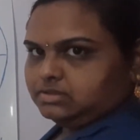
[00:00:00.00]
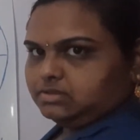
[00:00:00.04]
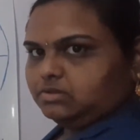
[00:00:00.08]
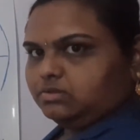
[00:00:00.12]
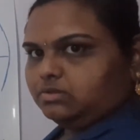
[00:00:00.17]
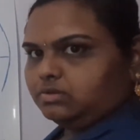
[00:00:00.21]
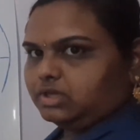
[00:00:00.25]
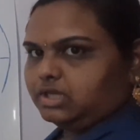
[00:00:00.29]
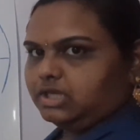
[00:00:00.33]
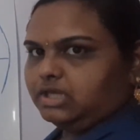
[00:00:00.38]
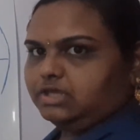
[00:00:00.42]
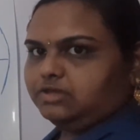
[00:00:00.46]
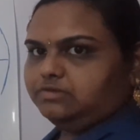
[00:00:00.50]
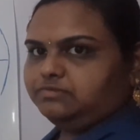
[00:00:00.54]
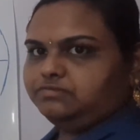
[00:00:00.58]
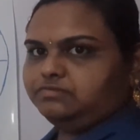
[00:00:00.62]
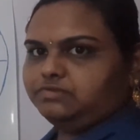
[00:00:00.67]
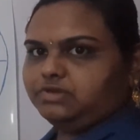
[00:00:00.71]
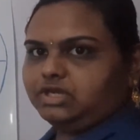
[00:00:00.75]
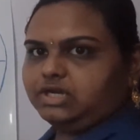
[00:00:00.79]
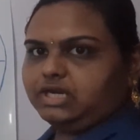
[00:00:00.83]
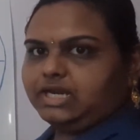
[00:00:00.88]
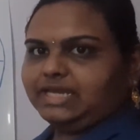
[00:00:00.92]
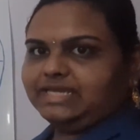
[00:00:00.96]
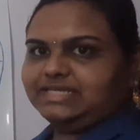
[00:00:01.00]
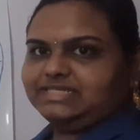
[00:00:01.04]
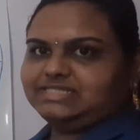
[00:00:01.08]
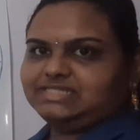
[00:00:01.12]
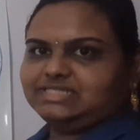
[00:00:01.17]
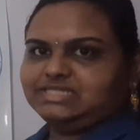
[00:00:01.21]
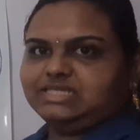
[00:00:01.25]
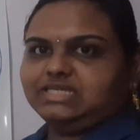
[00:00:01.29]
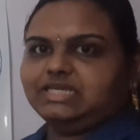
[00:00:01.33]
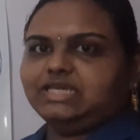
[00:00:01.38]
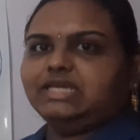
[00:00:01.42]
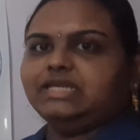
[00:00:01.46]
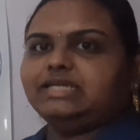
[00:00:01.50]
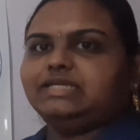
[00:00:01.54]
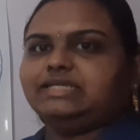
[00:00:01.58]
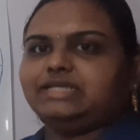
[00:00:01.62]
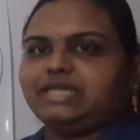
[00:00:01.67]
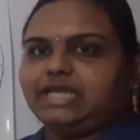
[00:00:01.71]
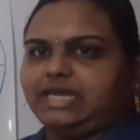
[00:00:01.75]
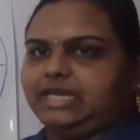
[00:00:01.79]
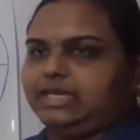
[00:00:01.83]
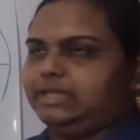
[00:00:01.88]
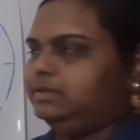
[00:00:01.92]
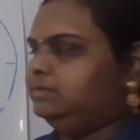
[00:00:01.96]
Okay, if you are writing a
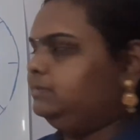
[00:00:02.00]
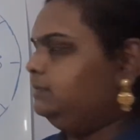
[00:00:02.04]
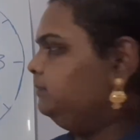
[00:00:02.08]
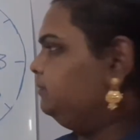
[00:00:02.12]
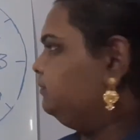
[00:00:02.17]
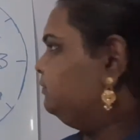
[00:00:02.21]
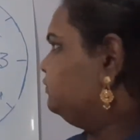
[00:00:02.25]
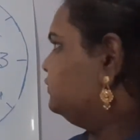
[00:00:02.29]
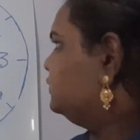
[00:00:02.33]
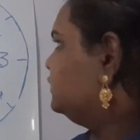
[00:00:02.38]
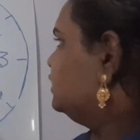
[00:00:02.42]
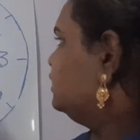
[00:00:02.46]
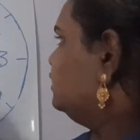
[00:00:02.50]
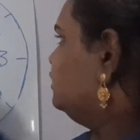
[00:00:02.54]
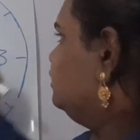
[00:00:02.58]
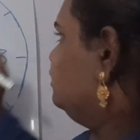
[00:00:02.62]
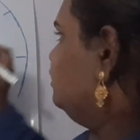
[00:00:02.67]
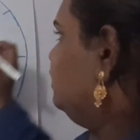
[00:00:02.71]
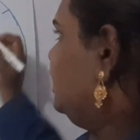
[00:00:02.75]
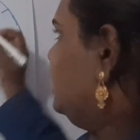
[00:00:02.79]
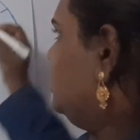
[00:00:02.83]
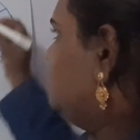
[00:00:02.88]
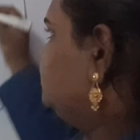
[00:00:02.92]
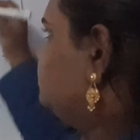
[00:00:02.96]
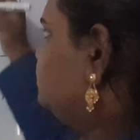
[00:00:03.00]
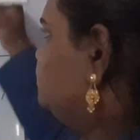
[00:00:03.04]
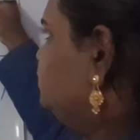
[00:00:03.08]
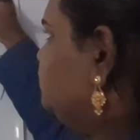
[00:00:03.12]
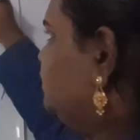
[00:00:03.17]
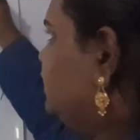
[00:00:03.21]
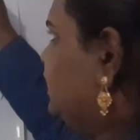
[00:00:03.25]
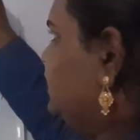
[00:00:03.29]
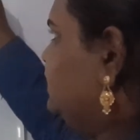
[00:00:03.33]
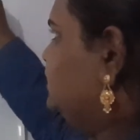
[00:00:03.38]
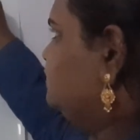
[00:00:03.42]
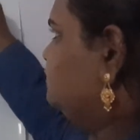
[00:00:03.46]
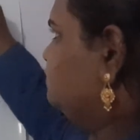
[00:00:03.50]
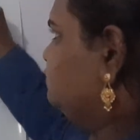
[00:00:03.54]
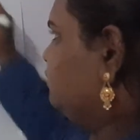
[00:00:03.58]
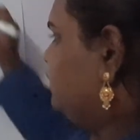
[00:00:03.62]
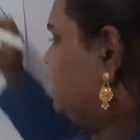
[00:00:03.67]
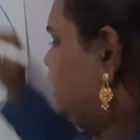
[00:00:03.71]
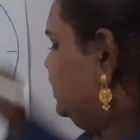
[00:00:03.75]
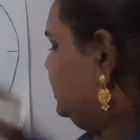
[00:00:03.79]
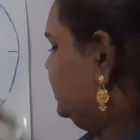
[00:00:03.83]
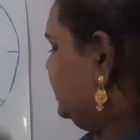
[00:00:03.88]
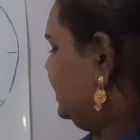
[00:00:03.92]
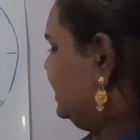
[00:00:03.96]
time, you have to write
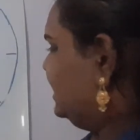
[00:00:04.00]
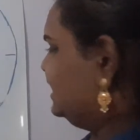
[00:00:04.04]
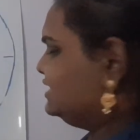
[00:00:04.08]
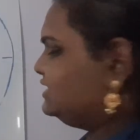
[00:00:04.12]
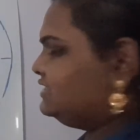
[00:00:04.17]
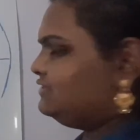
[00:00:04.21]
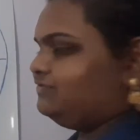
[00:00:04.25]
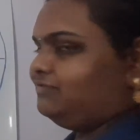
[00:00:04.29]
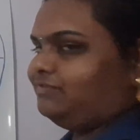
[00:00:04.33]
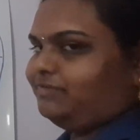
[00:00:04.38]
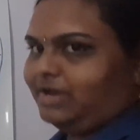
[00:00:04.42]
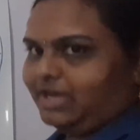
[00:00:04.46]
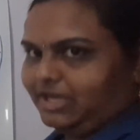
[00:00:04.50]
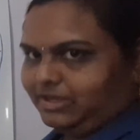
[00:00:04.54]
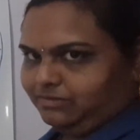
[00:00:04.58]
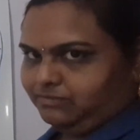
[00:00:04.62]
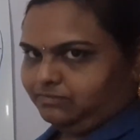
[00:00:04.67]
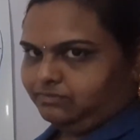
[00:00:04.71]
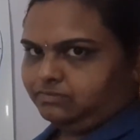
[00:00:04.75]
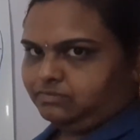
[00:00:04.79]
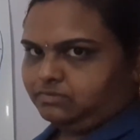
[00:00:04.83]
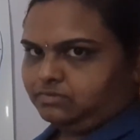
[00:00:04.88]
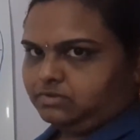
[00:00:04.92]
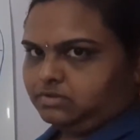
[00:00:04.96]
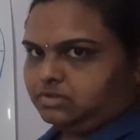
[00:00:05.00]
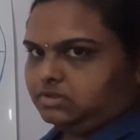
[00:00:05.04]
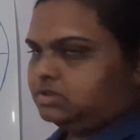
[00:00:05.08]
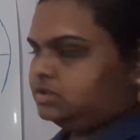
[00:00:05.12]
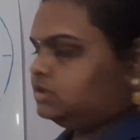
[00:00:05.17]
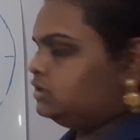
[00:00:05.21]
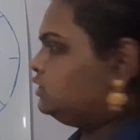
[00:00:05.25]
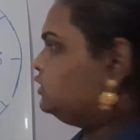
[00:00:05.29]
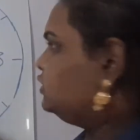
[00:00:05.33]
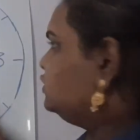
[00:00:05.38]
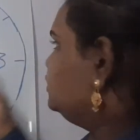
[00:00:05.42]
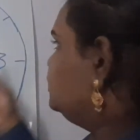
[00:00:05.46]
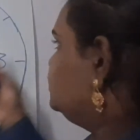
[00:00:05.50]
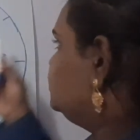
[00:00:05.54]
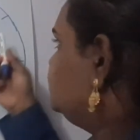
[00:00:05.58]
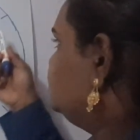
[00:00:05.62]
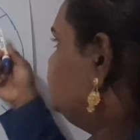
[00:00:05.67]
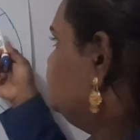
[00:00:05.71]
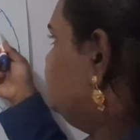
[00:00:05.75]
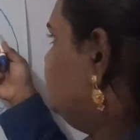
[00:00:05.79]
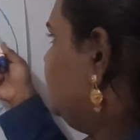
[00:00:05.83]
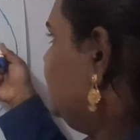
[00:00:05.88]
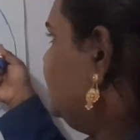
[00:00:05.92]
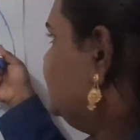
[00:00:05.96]
1 as 5,
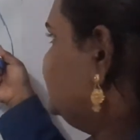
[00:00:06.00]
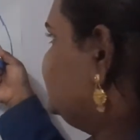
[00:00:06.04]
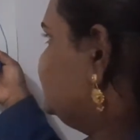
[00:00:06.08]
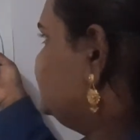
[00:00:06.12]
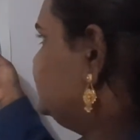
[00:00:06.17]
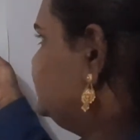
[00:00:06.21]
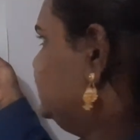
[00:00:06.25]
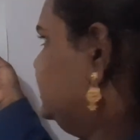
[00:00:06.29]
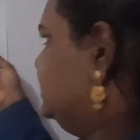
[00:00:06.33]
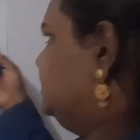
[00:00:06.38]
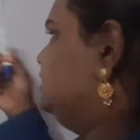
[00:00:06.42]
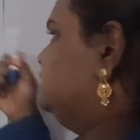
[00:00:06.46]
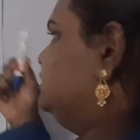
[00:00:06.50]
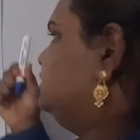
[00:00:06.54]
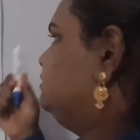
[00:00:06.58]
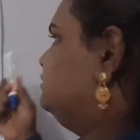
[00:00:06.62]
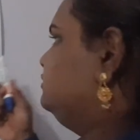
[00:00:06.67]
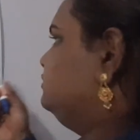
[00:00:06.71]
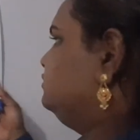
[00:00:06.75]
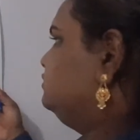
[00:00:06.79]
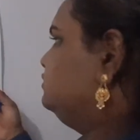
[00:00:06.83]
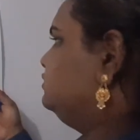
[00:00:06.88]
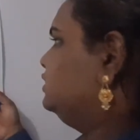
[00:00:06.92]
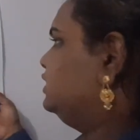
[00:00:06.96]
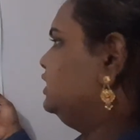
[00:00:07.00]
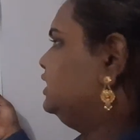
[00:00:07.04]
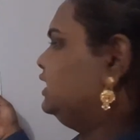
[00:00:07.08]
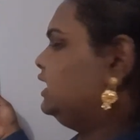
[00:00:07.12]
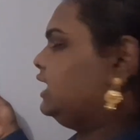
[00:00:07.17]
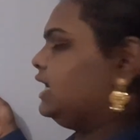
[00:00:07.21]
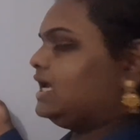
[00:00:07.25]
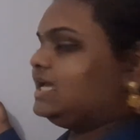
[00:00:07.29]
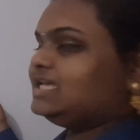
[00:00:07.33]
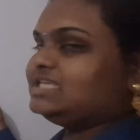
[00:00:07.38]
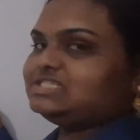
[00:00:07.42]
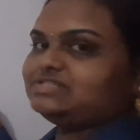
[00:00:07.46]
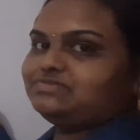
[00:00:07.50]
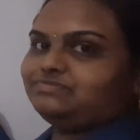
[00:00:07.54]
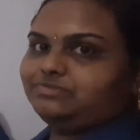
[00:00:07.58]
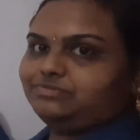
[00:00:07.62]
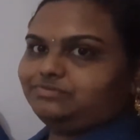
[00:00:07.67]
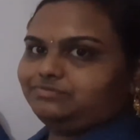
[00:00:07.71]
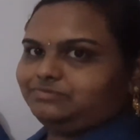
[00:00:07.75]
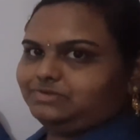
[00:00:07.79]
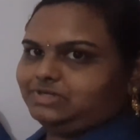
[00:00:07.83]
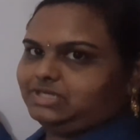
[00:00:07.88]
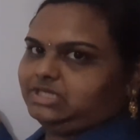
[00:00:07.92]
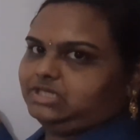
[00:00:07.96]
2 as 10, 3 as
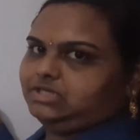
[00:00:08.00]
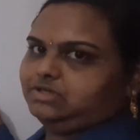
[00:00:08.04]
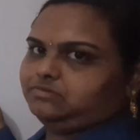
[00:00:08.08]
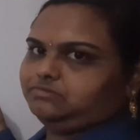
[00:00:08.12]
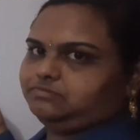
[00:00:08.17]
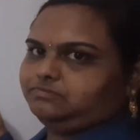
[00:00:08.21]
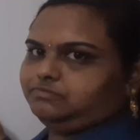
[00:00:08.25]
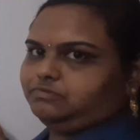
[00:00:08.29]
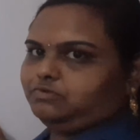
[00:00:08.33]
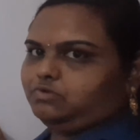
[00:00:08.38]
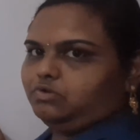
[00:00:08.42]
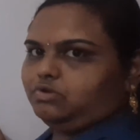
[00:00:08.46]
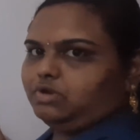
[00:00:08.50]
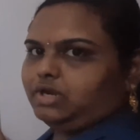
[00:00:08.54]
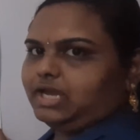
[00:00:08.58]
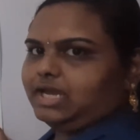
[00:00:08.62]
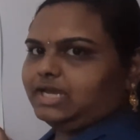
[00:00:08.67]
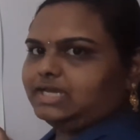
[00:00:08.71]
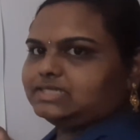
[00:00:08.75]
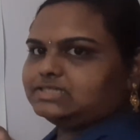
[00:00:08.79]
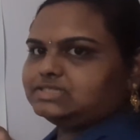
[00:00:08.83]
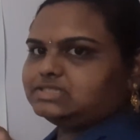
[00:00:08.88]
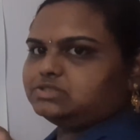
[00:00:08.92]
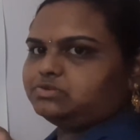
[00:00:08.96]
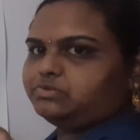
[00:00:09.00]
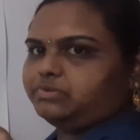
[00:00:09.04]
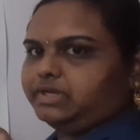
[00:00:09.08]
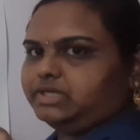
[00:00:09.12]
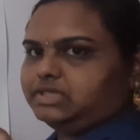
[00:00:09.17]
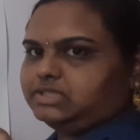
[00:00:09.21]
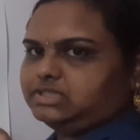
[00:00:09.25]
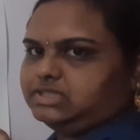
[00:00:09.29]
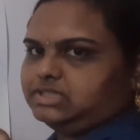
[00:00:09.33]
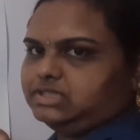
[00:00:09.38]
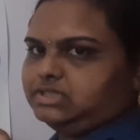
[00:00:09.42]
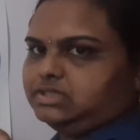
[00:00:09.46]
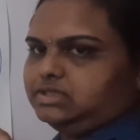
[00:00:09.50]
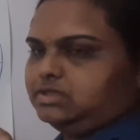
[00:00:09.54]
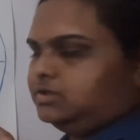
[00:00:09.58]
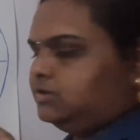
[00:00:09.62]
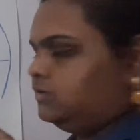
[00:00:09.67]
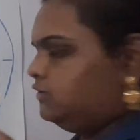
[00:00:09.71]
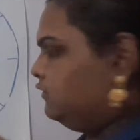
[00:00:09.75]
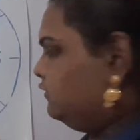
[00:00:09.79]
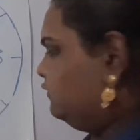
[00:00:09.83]
15, 4 as 20,